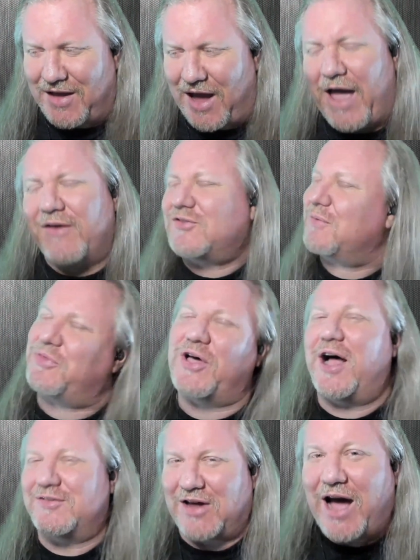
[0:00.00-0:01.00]
I have some
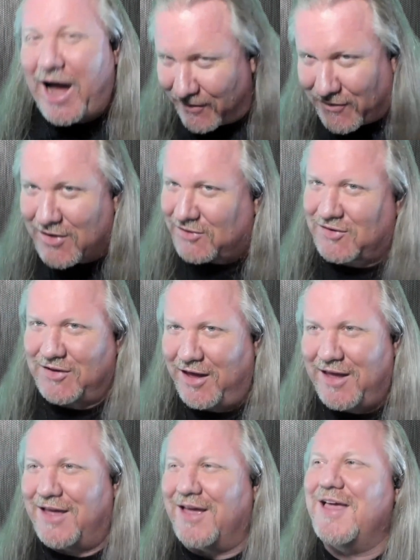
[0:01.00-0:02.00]
thoughts,
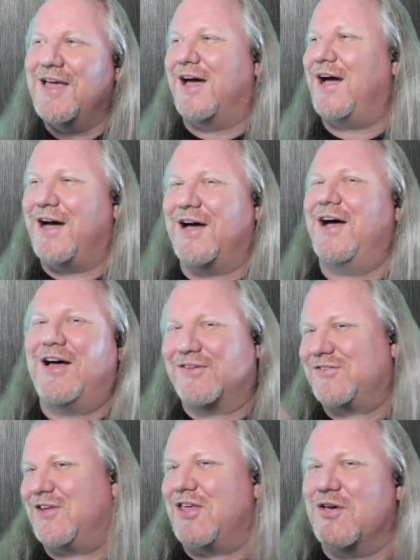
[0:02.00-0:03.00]
obviously.
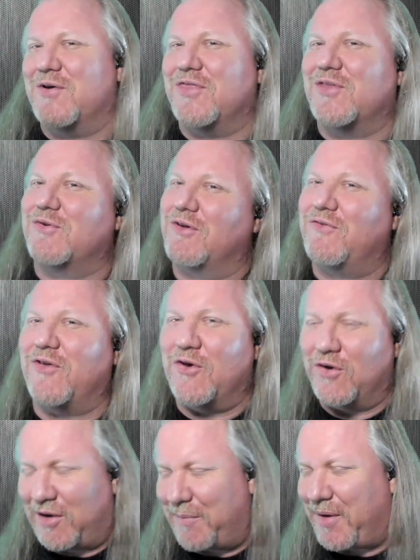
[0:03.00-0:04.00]
I'll see you in the
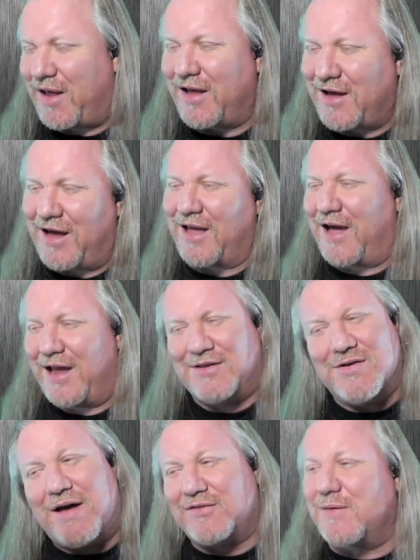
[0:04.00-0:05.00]
review. But I
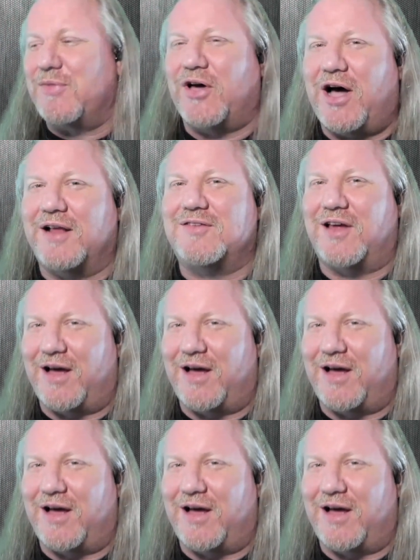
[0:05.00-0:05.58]
do have some thoughts.